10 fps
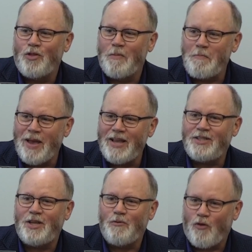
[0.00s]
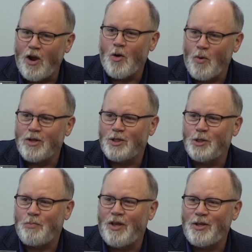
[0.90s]
the amazing fireworks
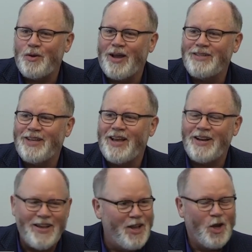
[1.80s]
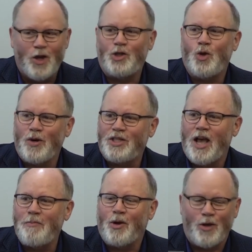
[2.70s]
display you guys had a short time ago.